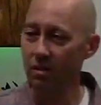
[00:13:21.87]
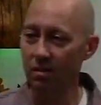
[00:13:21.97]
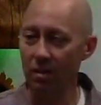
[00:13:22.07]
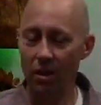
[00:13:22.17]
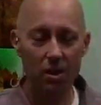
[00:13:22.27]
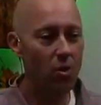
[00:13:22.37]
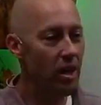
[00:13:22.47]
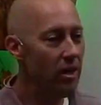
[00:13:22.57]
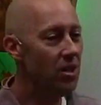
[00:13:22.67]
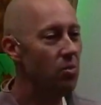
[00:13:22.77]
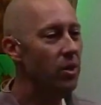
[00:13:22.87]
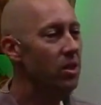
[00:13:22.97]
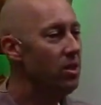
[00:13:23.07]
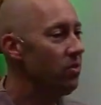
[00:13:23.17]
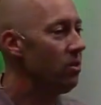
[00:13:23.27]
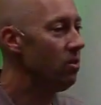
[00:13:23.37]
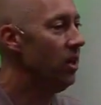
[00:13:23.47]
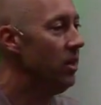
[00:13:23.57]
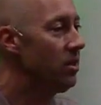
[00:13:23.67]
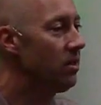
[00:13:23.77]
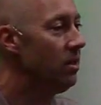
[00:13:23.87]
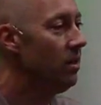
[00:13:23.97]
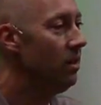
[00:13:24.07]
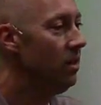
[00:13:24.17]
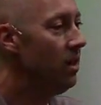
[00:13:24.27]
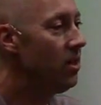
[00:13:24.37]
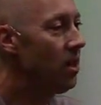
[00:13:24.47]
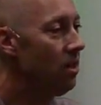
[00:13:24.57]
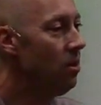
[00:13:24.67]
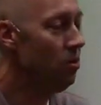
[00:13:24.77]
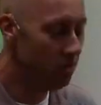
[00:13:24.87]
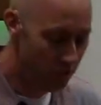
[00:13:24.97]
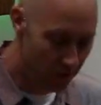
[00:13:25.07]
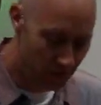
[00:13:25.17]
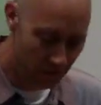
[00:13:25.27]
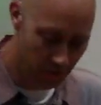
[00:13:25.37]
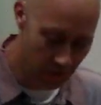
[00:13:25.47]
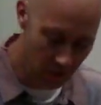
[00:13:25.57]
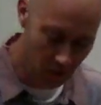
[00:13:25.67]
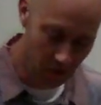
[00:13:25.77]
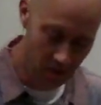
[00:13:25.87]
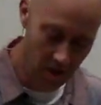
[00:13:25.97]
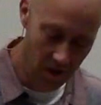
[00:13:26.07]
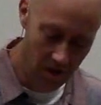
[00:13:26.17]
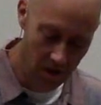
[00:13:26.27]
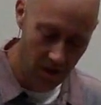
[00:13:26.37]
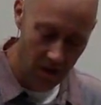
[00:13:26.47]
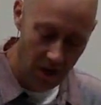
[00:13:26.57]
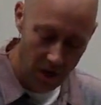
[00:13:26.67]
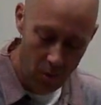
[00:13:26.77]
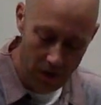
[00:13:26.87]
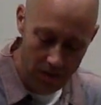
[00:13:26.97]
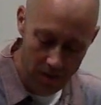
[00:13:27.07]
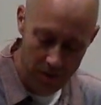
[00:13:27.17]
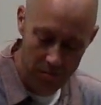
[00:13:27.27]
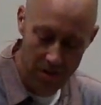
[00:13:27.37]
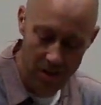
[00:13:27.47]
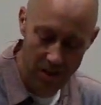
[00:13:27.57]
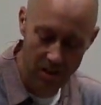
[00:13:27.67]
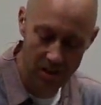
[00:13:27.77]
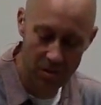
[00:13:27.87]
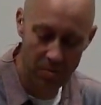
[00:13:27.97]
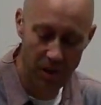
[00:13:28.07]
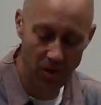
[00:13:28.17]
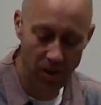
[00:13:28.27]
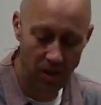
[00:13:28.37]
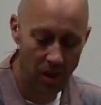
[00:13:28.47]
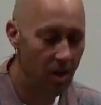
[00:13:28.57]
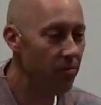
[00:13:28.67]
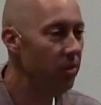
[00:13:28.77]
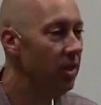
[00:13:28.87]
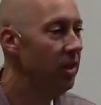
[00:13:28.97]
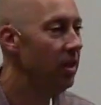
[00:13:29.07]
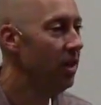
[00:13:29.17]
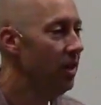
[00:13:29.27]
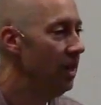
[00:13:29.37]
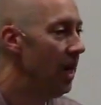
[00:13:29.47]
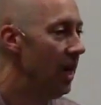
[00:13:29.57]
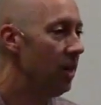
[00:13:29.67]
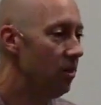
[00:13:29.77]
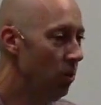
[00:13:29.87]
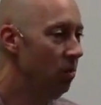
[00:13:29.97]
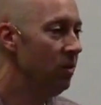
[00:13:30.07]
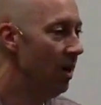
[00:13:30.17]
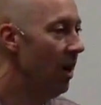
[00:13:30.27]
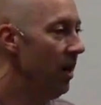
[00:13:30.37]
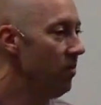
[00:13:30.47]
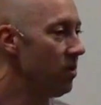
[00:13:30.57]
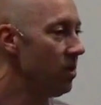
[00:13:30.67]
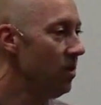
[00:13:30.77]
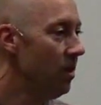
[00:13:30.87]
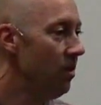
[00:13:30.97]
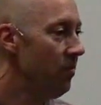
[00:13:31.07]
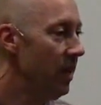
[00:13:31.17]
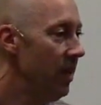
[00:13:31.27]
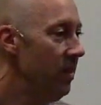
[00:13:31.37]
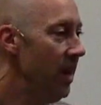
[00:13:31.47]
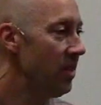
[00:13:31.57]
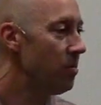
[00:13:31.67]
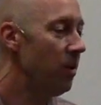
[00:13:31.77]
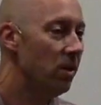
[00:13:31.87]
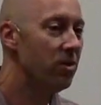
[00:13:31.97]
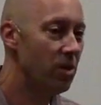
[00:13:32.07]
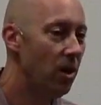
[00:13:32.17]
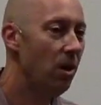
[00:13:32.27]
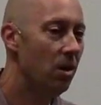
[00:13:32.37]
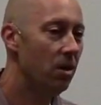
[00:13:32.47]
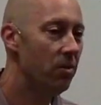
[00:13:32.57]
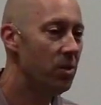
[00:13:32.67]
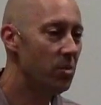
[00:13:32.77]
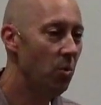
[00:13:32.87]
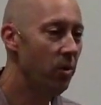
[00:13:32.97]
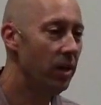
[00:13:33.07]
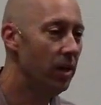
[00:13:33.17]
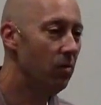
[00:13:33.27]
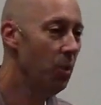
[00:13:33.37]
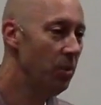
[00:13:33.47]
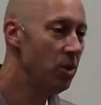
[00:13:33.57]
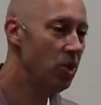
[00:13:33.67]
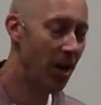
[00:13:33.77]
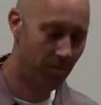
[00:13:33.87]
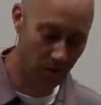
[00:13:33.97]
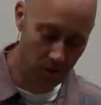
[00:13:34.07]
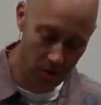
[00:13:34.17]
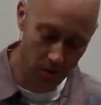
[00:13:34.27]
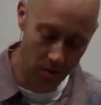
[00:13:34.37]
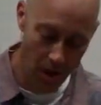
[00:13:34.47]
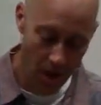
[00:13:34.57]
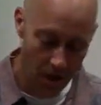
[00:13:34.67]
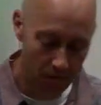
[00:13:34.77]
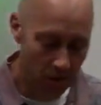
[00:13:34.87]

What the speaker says: Our greatest witness for Christ is our own transformation. Our witness begins by looking carefully at our own lives. And that's Paul's call this morning in Romans chapter 2, verses